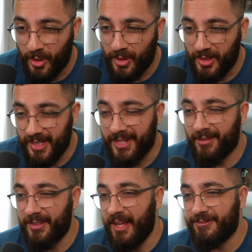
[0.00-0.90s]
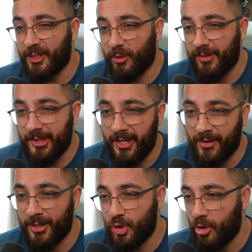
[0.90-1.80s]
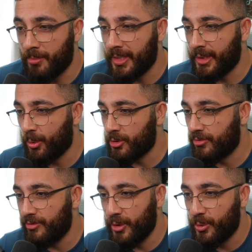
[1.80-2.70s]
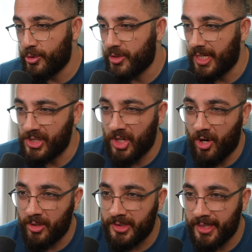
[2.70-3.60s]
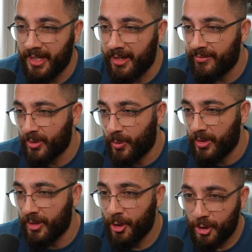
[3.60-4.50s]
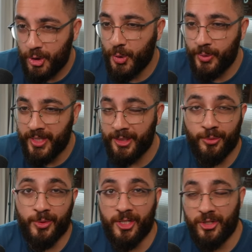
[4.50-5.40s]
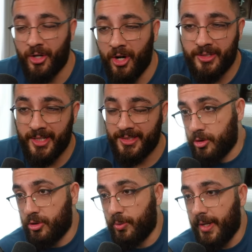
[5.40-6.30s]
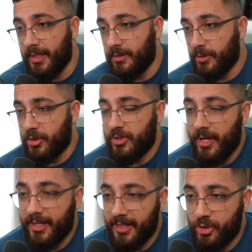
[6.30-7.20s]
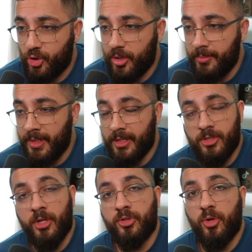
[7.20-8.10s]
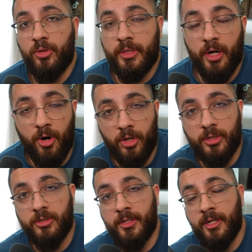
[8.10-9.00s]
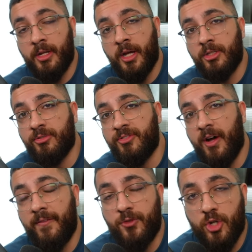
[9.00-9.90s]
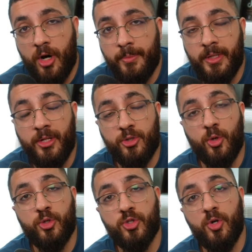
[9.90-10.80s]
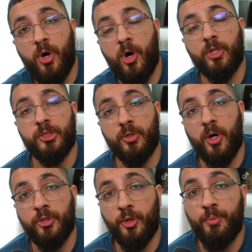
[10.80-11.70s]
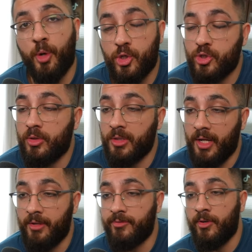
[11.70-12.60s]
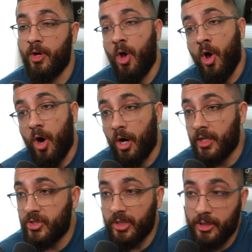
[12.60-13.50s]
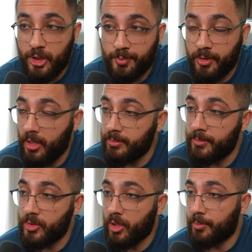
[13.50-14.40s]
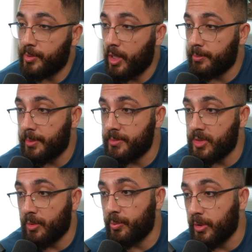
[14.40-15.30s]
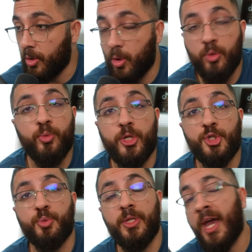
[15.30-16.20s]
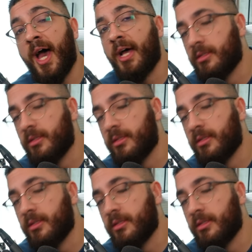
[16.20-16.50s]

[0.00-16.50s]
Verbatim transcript: let, left it over there and drama equals views Does content and everyone tuned in with this content so the way it looks like is streaming is not only harder than a 9 to 5 job it is also harder on your personal life honestly these problems are problems that we all wish we had